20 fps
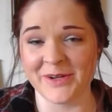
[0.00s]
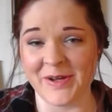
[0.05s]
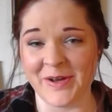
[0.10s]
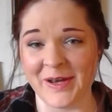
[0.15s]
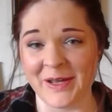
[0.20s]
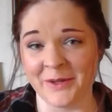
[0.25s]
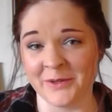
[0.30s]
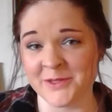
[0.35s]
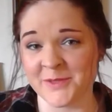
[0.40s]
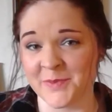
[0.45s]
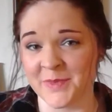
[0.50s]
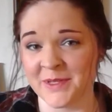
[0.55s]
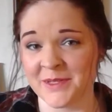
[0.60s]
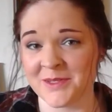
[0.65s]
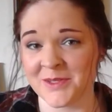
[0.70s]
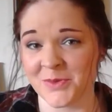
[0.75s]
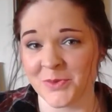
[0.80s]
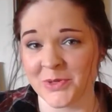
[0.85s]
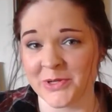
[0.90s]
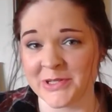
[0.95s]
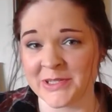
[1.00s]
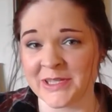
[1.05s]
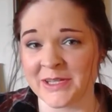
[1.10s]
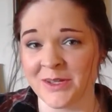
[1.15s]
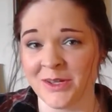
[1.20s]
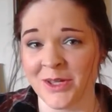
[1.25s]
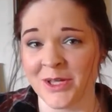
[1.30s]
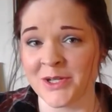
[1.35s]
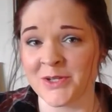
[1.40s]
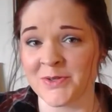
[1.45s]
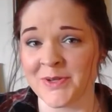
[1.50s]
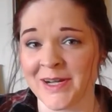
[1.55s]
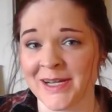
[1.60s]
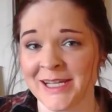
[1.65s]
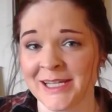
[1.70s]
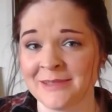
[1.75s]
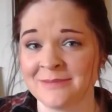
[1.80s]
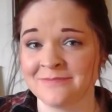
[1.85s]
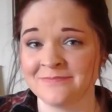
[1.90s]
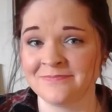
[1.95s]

announcements, so we're just gonna launch right in.